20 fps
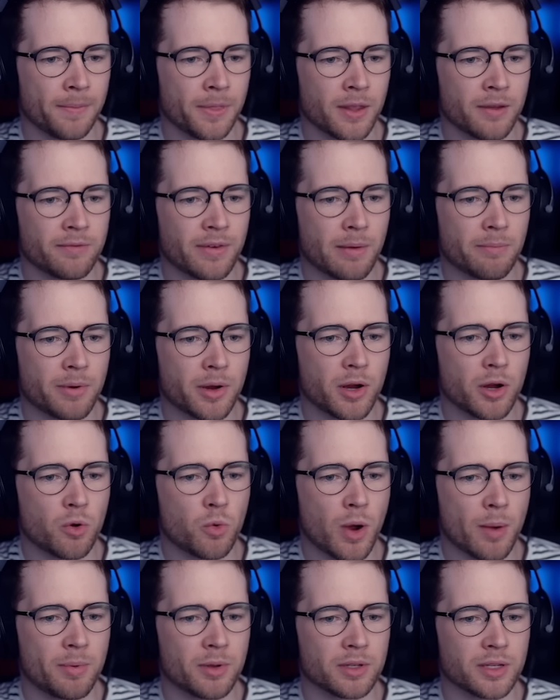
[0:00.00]
Vampiric
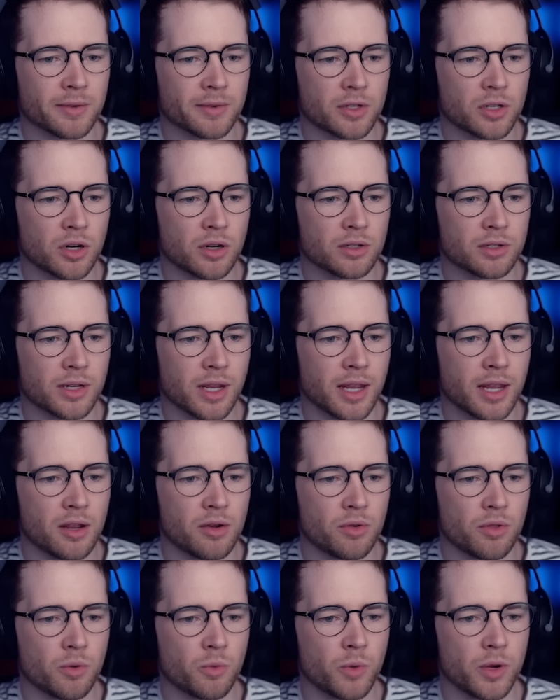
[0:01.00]
weapons have a chance to
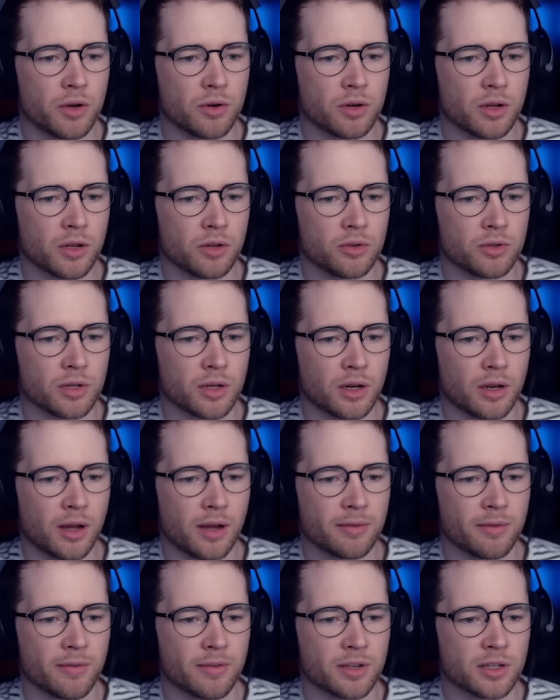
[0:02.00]
heal the wielder using the
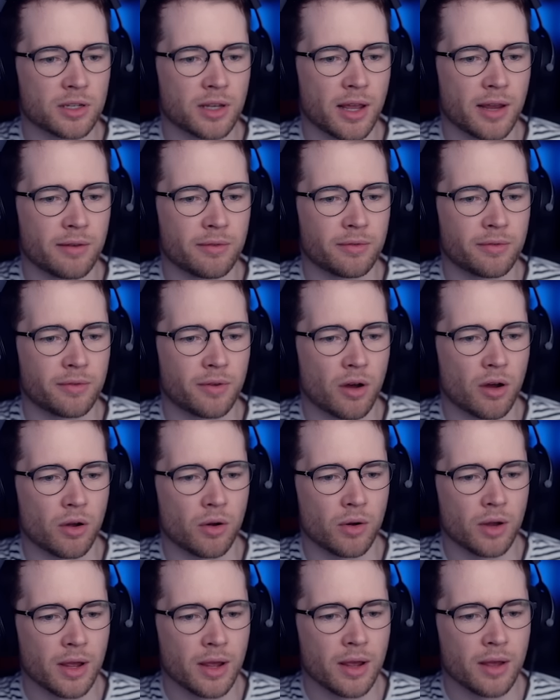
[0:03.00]
life of a slain foe.